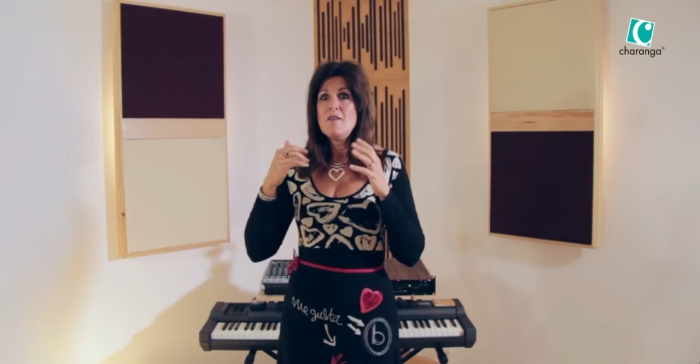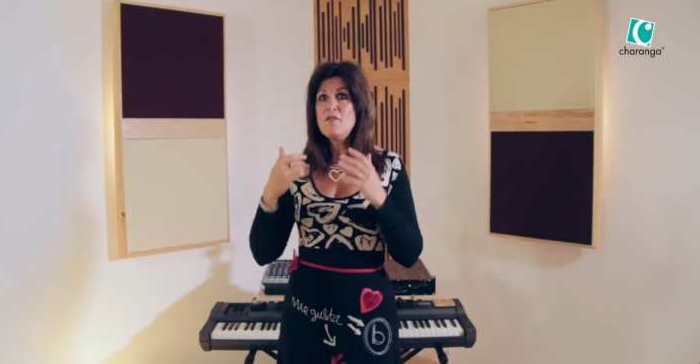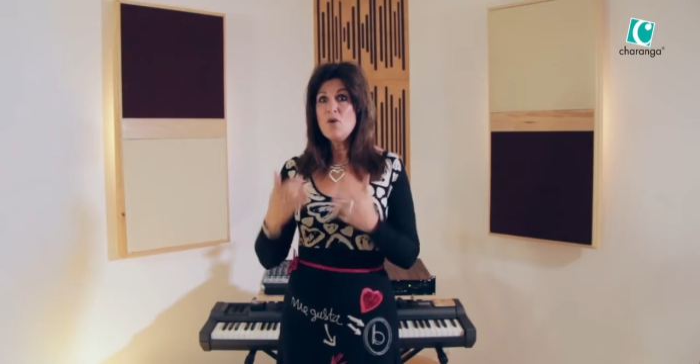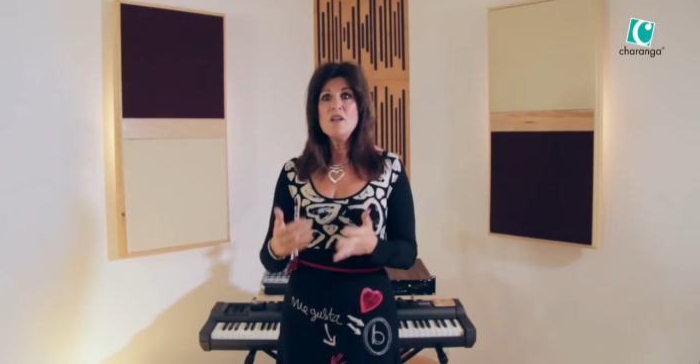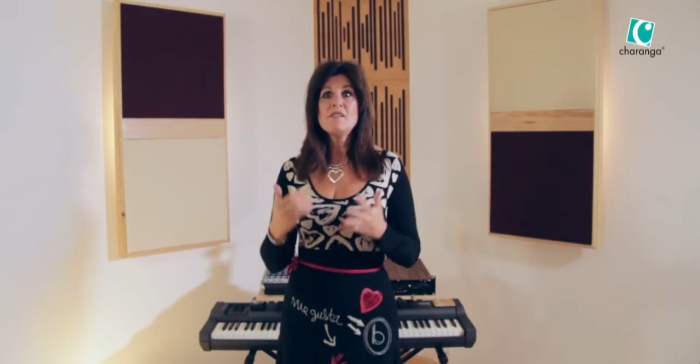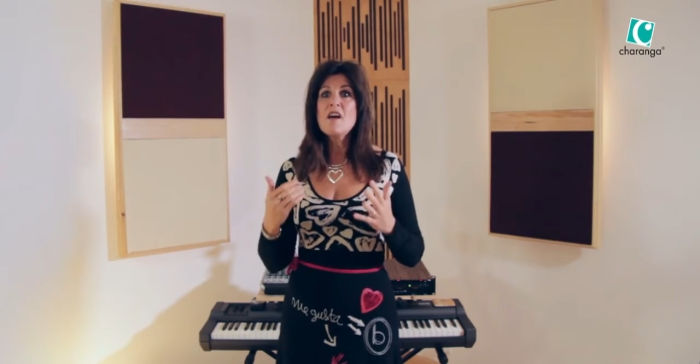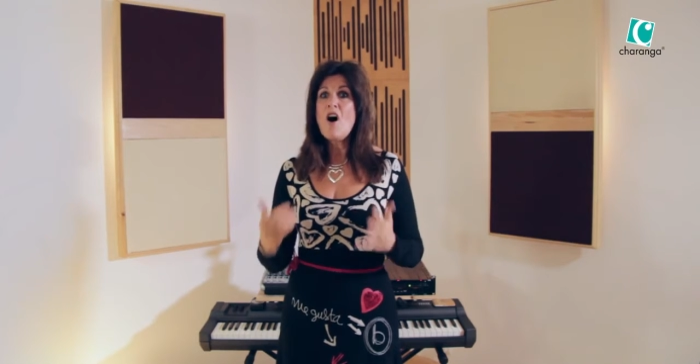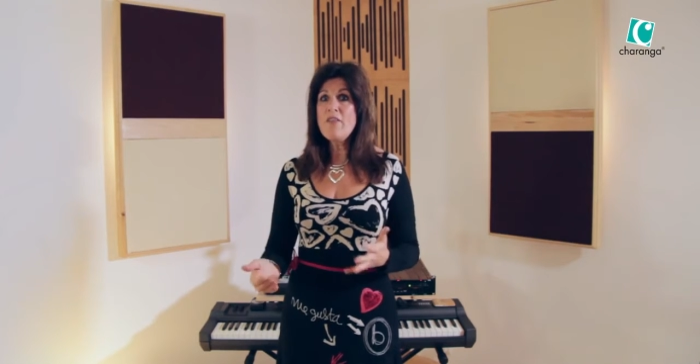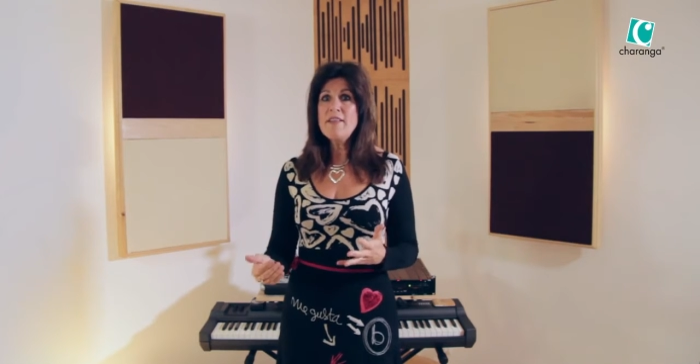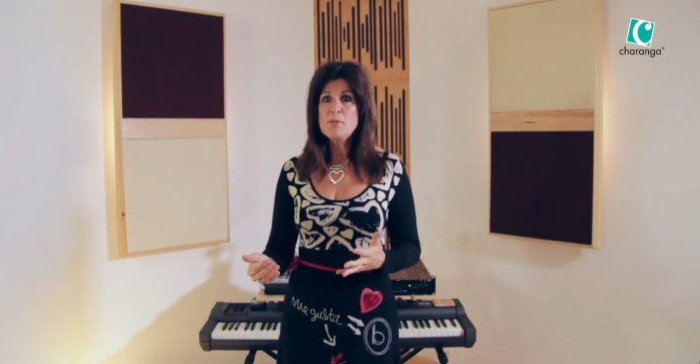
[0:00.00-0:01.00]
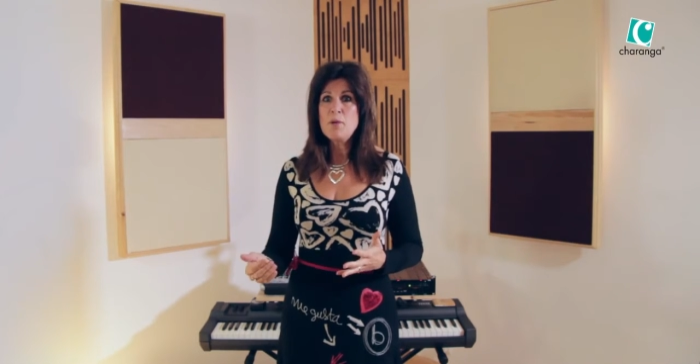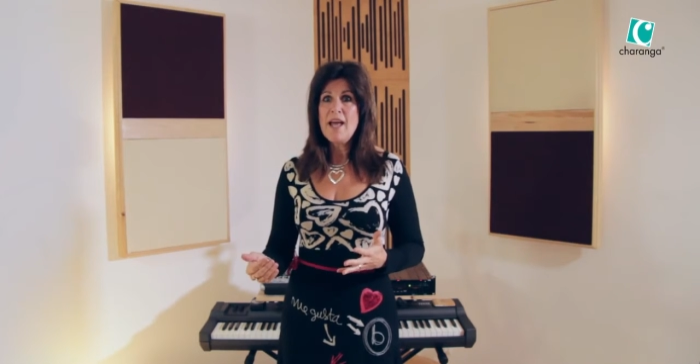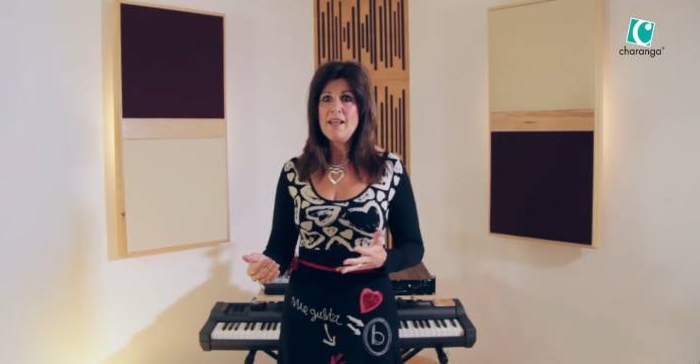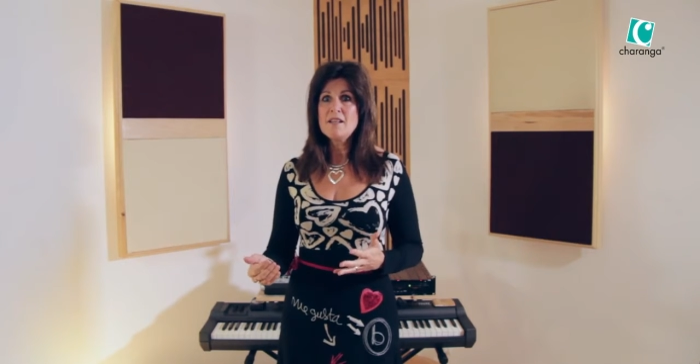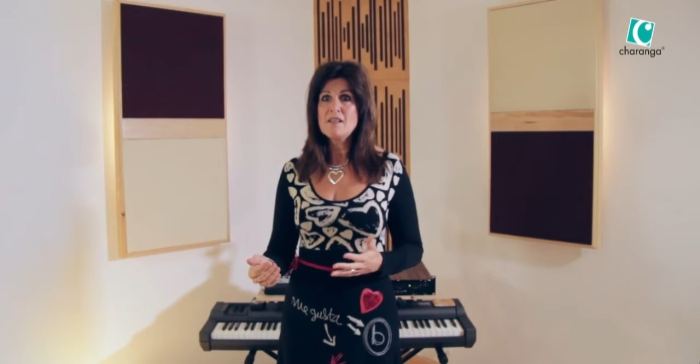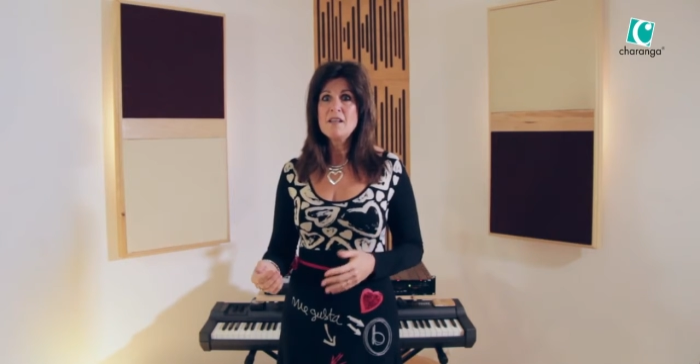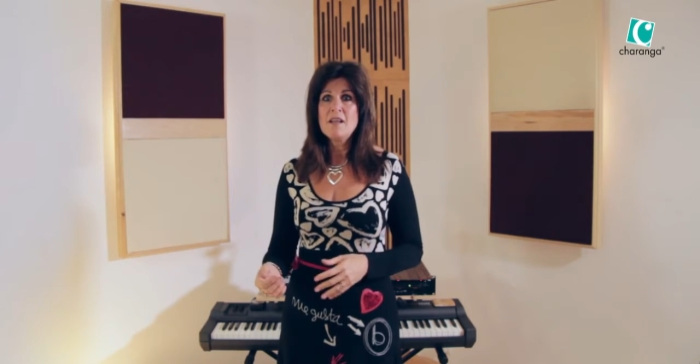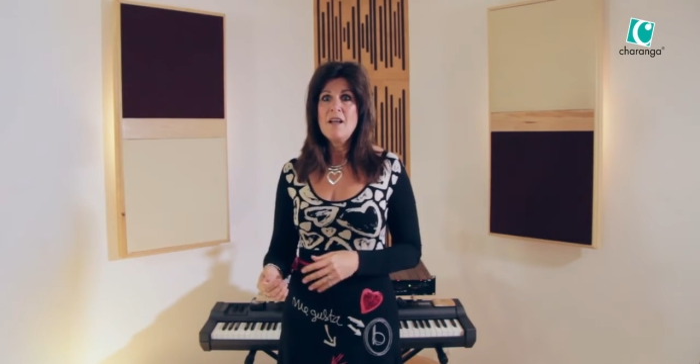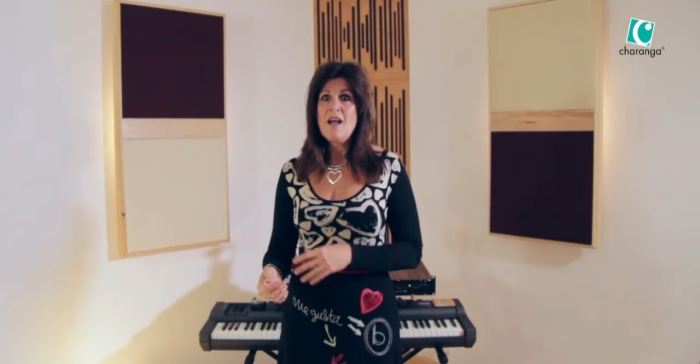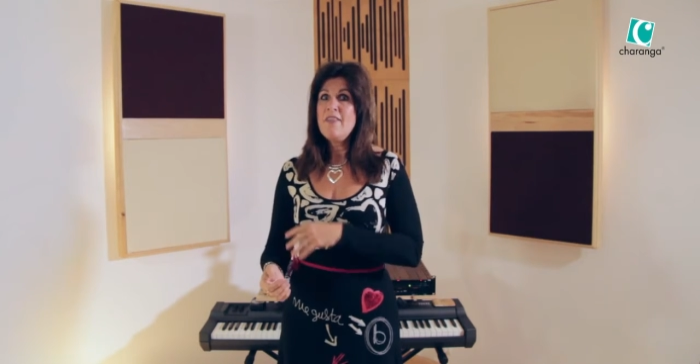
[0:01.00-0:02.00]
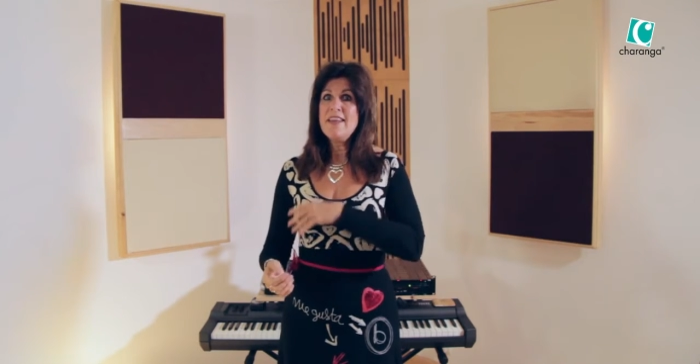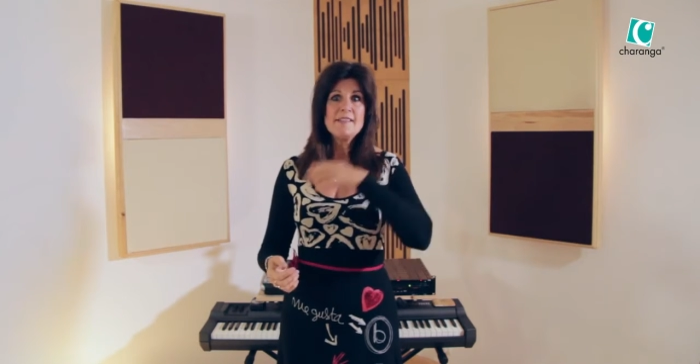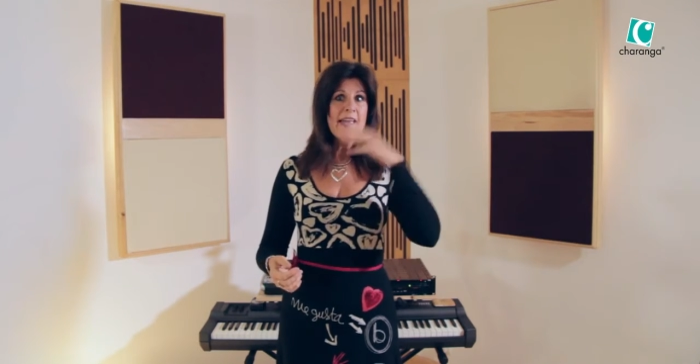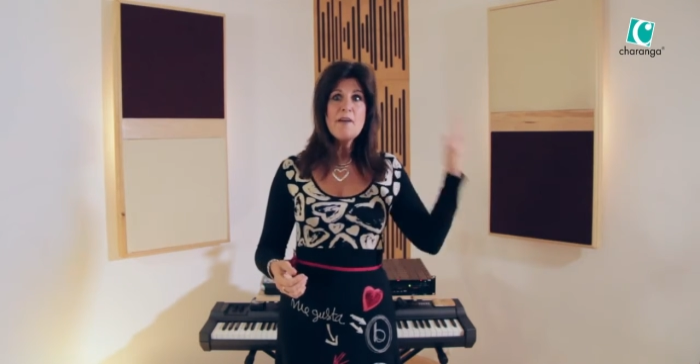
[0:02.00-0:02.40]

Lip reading: voice on this planet that has